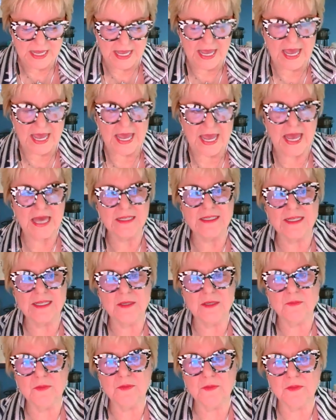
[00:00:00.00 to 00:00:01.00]
and
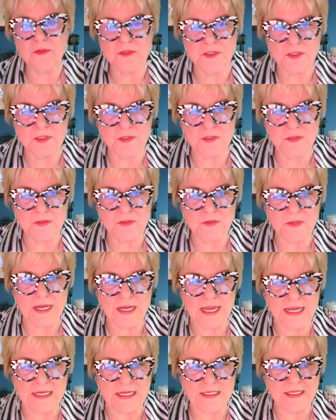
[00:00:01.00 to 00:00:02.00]
it will do
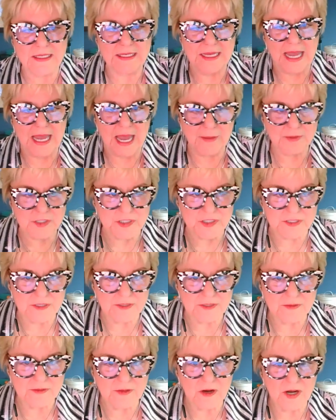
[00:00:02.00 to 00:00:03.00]
a caption
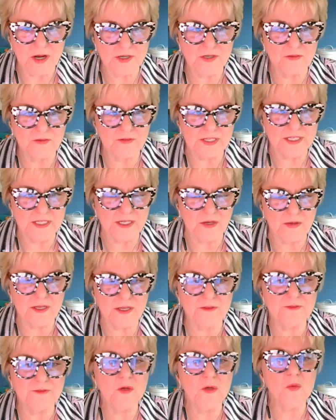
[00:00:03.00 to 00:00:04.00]
on your video
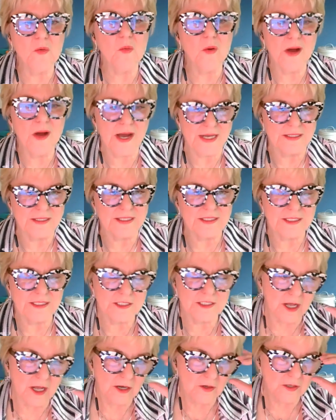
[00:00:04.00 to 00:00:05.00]
if you want. It's a
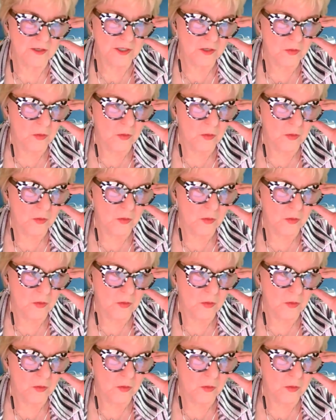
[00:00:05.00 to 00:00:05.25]
dollar and a